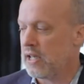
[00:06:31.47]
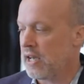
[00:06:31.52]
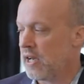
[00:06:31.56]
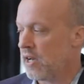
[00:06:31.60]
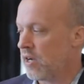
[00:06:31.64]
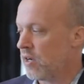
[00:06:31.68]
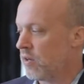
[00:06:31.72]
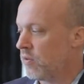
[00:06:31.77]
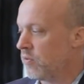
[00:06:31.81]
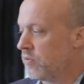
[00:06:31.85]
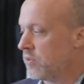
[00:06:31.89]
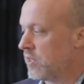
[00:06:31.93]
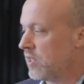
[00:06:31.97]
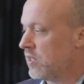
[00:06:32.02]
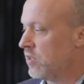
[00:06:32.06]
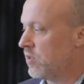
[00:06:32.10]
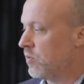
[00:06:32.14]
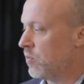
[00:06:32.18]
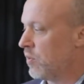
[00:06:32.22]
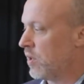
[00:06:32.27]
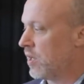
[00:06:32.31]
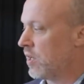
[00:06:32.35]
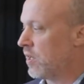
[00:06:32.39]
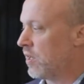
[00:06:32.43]
now that you
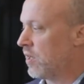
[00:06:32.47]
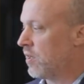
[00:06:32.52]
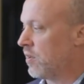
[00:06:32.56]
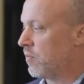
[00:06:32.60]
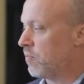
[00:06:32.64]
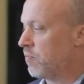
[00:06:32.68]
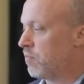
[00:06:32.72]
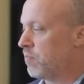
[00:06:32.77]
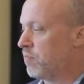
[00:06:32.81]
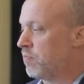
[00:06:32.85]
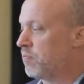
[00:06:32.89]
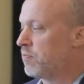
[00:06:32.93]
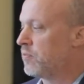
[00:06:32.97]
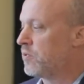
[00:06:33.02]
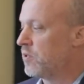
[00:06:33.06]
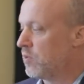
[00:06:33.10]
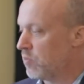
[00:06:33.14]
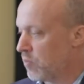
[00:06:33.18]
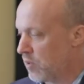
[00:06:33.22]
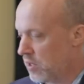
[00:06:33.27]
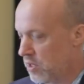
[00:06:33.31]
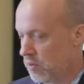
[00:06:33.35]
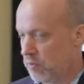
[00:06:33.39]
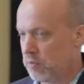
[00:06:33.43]
want to
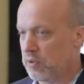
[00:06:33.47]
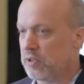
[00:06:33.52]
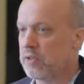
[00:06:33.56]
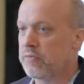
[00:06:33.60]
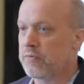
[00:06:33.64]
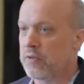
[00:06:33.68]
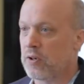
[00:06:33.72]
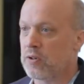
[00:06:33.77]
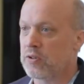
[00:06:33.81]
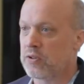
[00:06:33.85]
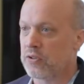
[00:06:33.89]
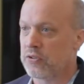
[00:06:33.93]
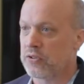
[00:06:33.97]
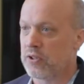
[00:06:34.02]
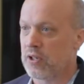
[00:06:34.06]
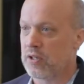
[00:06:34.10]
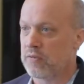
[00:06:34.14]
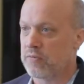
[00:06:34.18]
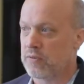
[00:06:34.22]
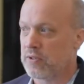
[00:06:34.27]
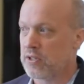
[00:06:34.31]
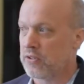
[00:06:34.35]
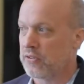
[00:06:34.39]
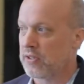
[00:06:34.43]
really focus on
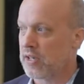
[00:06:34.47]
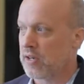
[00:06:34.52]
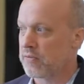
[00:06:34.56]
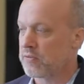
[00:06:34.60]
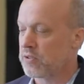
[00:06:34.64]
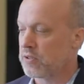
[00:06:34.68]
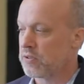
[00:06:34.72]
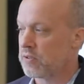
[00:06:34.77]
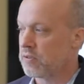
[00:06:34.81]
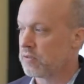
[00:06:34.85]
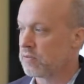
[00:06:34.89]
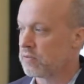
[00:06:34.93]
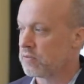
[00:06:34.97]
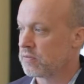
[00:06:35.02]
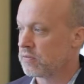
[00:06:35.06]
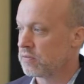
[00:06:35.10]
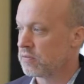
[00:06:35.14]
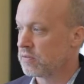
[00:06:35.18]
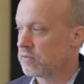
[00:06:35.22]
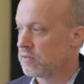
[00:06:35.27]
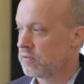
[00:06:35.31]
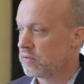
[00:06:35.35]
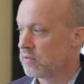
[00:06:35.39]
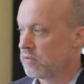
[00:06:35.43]
for this afternoon.
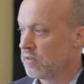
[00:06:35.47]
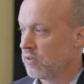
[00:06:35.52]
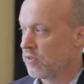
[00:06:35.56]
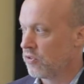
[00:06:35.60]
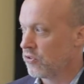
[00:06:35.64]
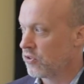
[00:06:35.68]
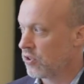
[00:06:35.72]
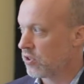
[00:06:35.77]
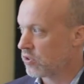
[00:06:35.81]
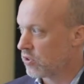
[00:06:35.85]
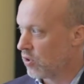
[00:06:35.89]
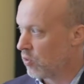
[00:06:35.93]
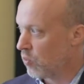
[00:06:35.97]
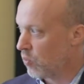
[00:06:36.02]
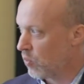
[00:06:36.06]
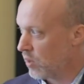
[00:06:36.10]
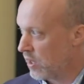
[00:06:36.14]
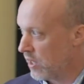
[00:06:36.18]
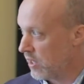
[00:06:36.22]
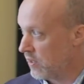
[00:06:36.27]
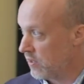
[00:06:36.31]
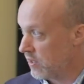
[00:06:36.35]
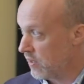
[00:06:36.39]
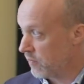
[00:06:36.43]
Circle
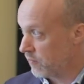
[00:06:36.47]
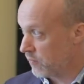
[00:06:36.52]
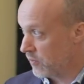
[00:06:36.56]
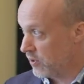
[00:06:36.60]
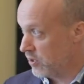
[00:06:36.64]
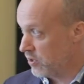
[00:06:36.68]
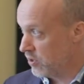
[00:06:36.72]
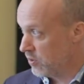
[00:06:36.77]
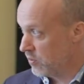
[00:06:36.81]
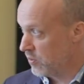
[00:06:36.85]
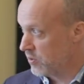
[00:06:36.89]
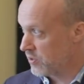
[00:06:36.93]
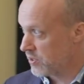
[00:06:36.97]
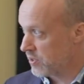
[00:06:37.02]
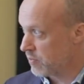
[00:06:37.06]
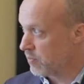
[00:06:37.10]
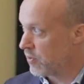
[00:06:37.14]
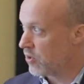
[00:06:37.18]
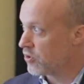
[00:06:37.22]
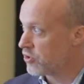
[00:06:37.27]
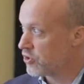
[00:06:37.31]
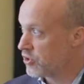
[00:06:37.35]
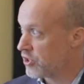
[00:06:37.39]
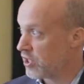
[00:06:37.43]
one that for you is the
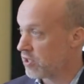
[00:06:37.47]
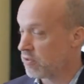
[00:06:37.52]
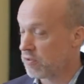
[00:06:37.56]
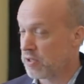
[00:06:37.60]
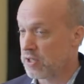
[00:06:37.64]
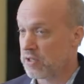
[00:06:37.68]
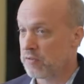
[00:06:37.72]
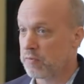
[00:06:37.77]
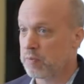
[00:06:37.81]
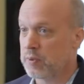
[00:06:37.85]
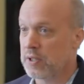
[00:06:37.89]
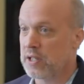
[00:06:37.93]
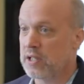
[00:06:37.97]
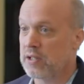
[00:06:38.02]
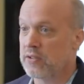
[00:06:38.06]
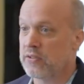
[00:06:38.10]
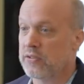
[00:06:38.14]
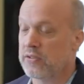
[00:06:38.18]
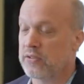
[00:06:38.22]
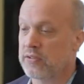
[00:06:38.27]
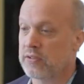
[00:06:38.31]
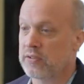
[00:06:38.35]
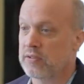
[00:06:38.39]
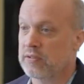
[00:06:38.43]
most generative
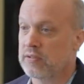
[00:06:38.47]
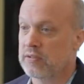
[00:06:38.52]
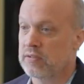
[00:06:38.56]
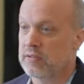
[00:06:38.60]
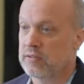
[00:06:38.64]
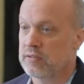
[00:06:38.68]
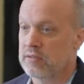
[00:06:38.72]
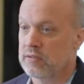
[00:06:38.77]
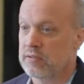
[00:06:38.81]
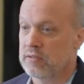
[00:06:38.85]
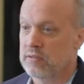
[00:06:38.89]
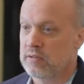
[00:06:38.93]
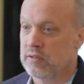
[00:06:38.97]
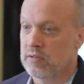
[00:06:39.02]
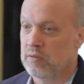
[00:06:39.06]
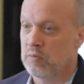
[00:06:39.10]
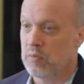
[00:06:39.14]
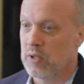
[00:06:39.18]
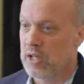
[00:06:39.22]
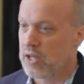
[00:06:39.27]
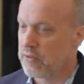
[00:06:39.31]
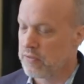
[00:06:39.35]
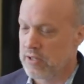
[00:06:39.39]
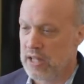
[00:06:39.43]
place.
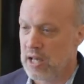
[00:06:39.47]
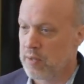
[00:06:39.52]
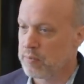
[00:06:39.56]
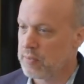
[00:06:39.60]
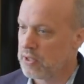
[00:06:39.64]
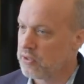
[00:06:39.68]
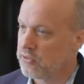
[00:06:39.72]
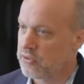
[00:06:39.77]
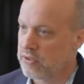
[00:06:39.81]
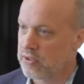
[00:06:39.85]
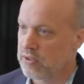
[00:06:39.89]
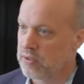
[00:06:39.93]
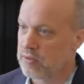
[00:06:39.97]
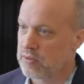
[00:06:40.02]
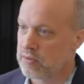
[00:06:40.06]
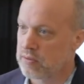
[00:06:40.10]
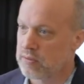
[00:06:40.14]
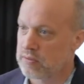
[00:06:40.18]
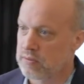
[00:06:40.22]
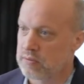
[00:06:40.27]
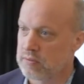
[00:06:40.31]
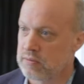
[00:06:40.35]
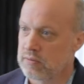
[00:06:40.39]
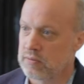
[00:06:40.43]
Whatever that means to you.
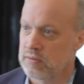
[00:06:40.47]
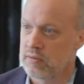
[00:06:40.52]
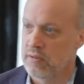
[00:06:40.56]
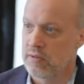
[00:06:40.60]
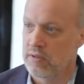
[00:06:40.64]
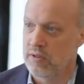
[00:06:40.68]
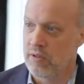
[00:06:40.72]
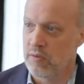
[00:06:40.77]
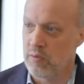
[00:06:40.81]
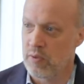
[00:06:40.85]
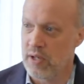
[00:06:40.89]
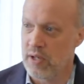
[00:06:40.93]
The